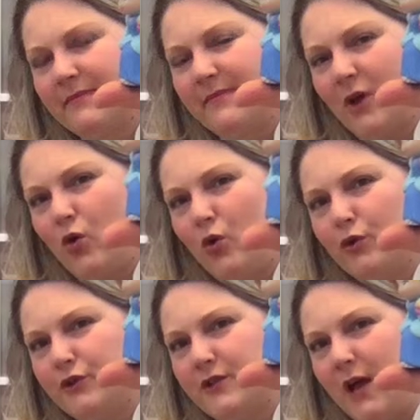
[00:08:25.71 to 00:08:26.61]
I'll hold her
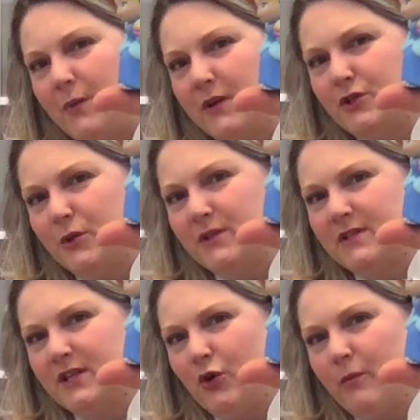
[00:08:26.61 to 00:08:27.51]
sideways so you can
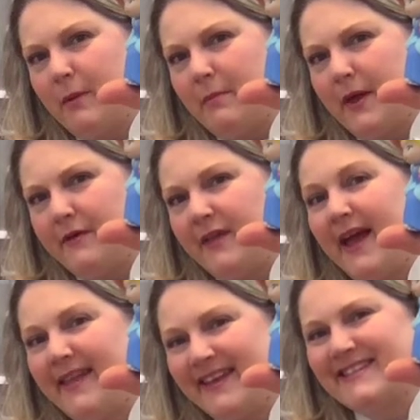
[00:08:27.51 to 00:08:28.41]
see her a bit better. Yeah,
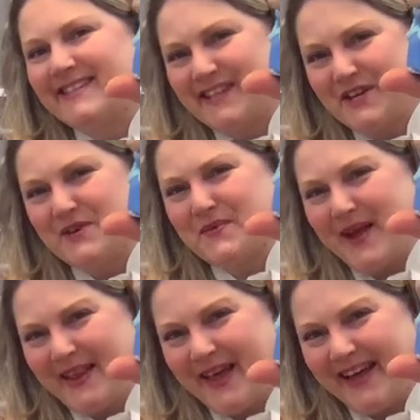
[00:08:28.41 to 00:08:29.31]
that's
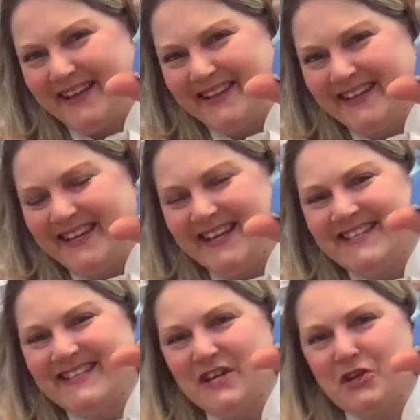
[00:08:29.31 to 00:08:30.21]
Cinderella.
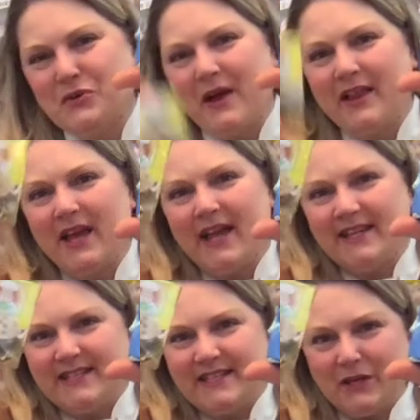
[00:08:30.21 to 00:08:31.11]
Cinderella and
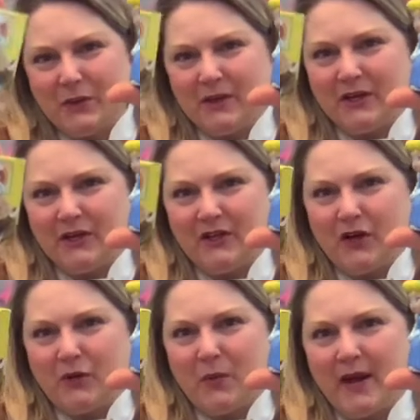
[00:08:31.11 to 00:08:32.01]
cereal are
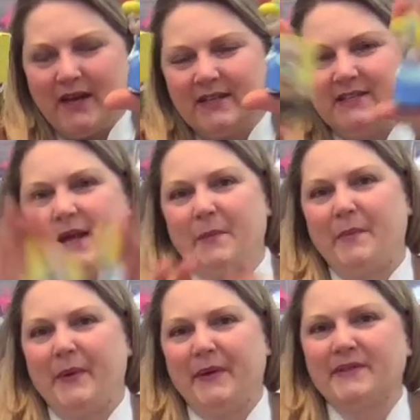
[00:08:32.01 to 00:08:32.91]
great
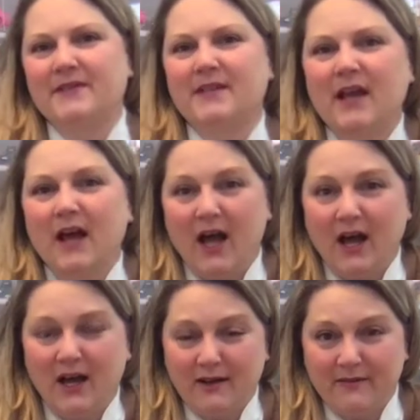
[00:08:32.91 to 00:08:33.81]
examples
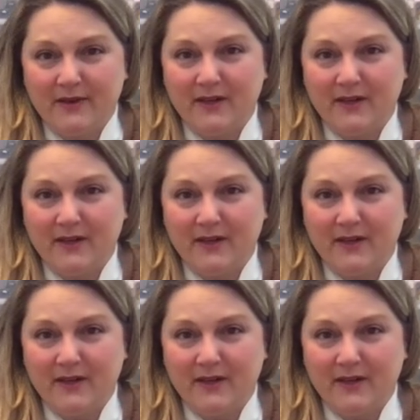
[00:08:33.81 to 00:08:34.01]
of